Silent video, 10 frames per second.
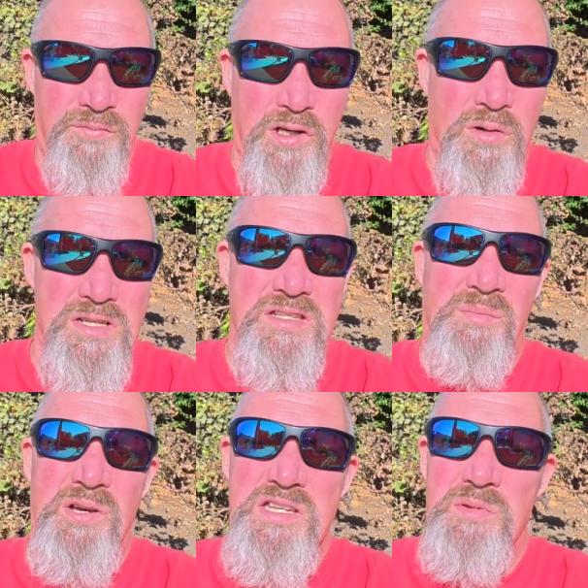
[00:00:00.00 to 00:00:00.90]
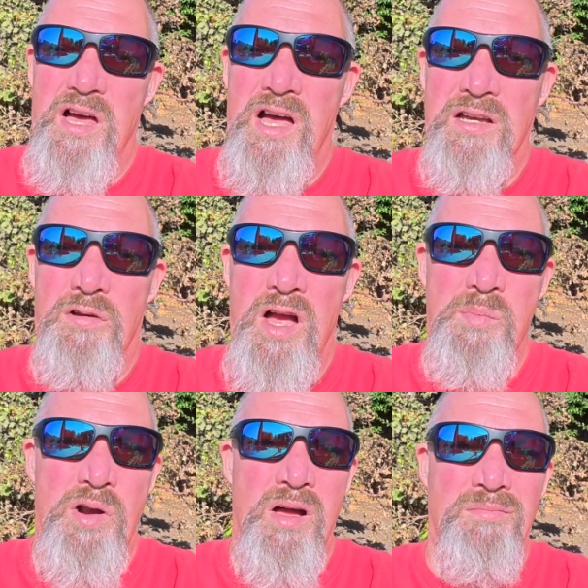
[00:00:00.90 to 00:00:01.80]
If you're going to someplace with a high crime
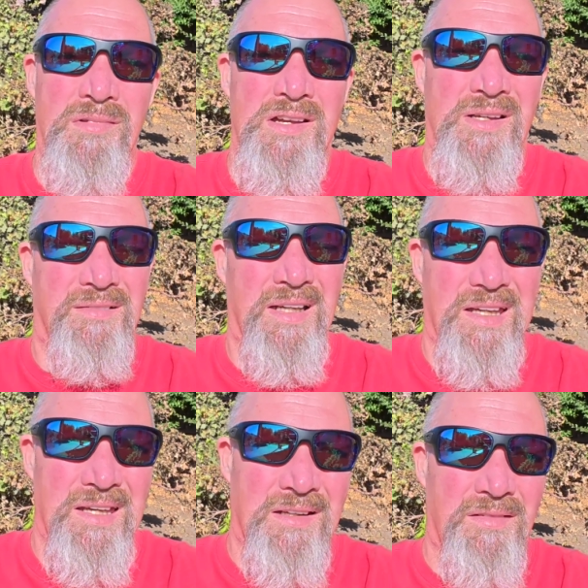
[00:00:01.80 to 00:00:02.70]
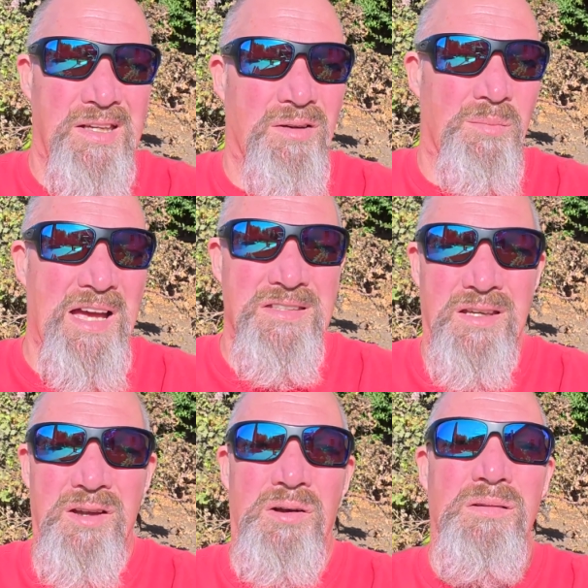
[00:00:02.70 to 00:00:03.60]
problem, like Italy or
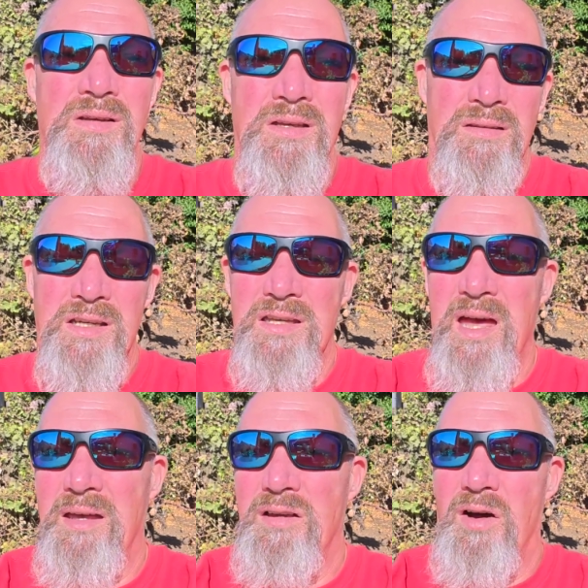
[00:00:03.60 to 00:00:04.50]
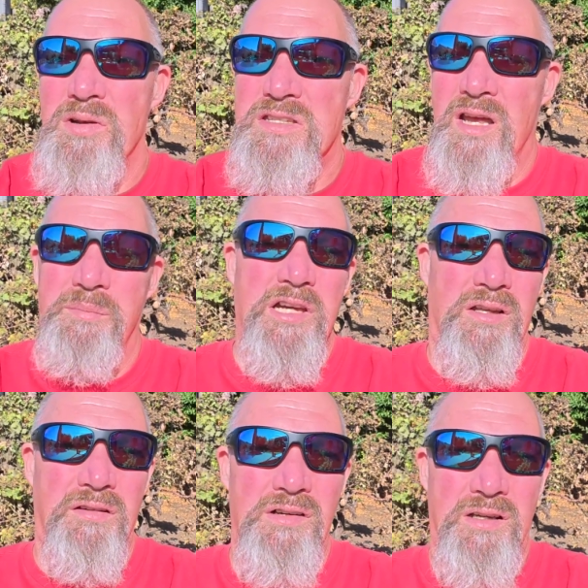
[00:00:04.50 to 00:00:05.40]
Mexico, then yeah, you always got to be
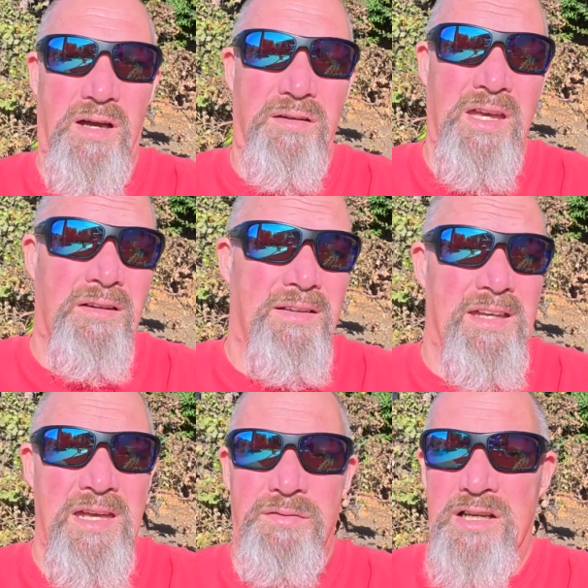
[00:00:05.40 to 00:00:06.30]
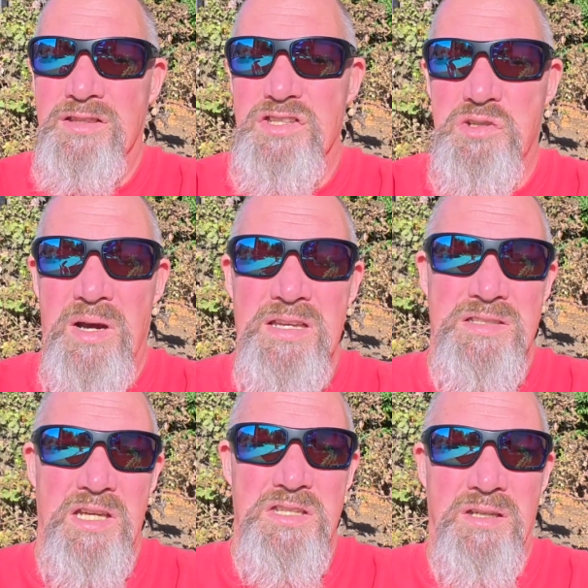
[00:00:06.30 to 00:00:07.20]
on the lookout. Italy, even at the train
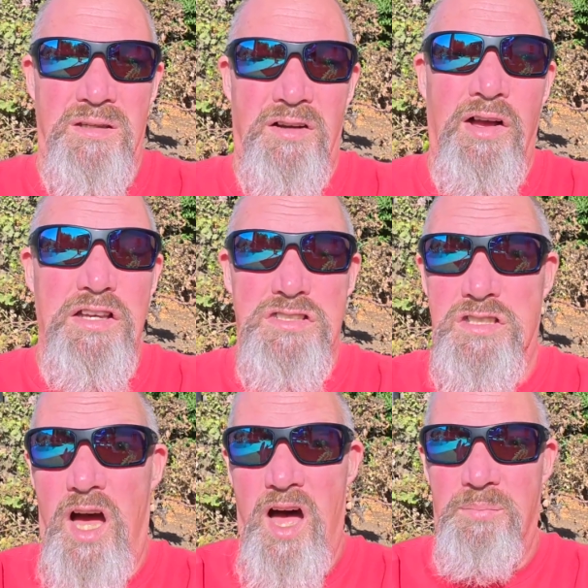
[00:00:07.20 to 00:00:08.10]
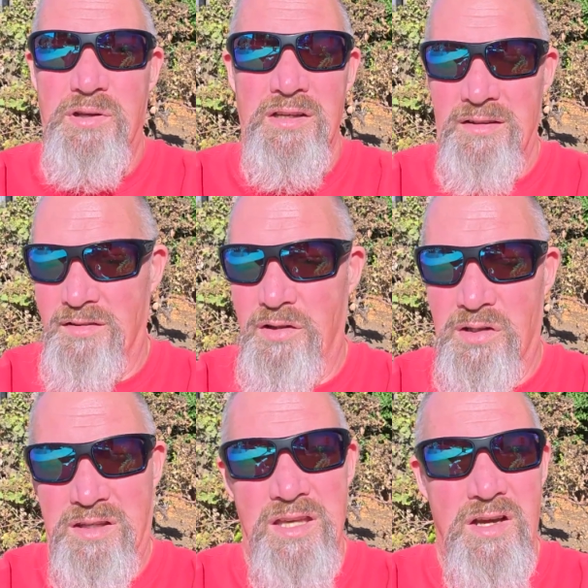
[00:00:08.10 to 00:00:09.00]
station, they're like, stop. The
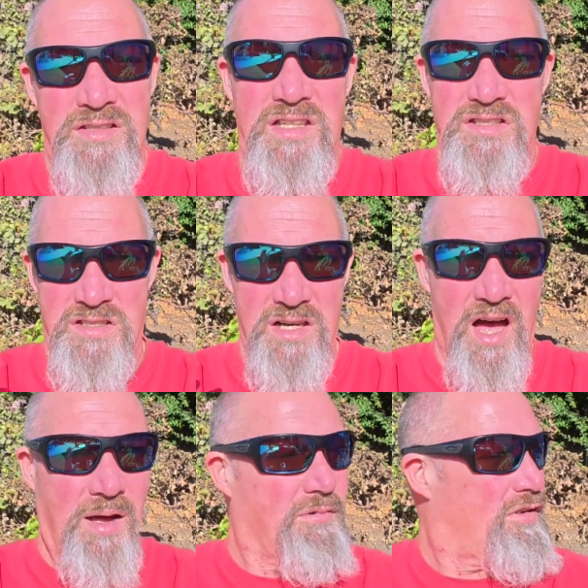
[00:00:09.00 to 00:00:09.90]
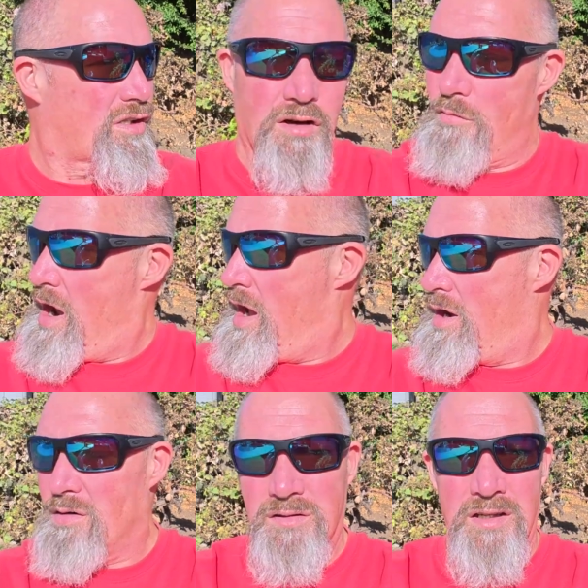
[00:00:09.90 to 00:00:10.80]
little kiosk says, stop, look
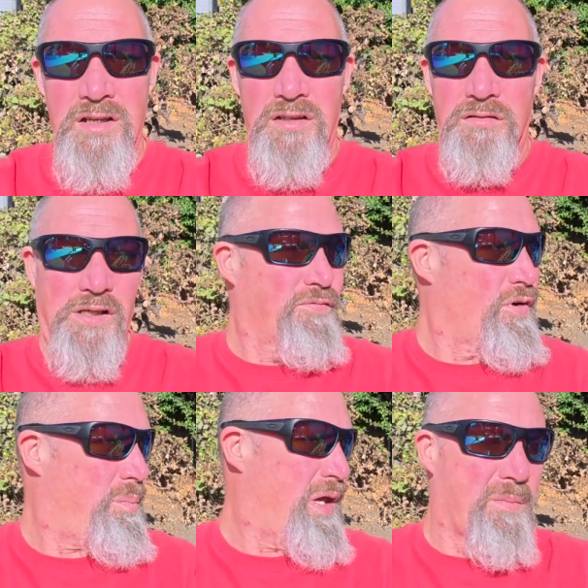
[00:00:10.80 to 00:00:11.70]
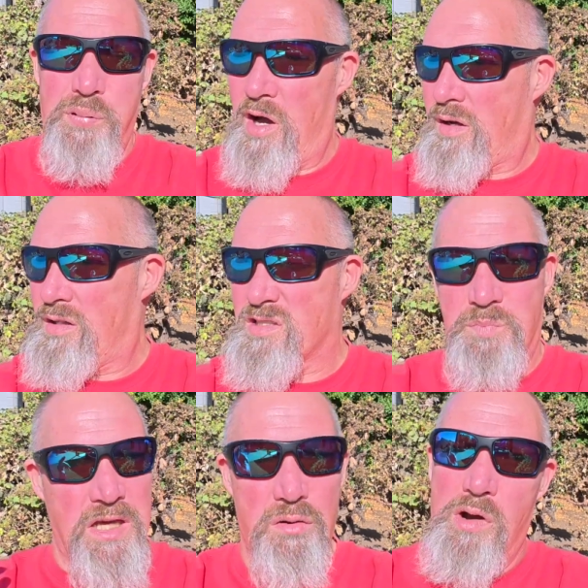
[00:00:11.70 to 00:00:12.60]
around, look for pickpockets,
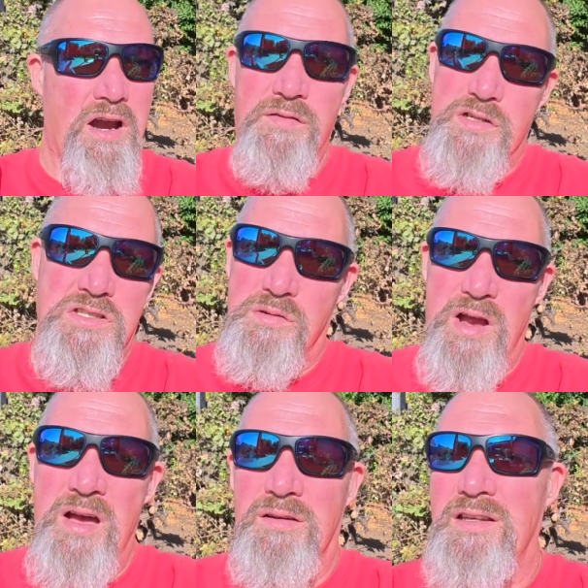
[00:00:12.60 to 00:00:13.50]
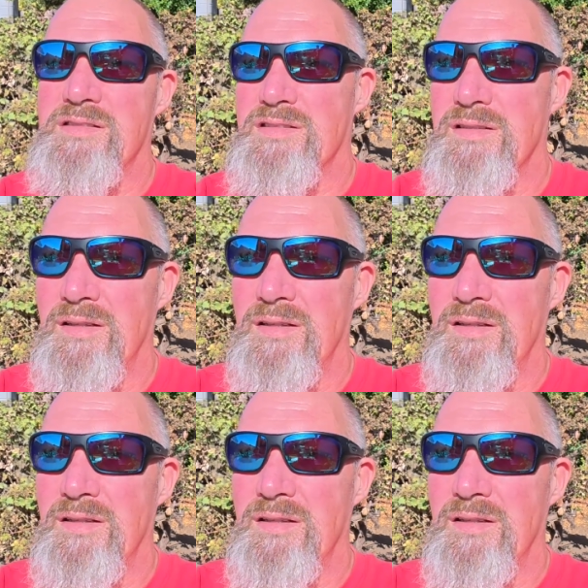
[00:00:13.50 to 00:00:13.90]
be aware of your surroundings.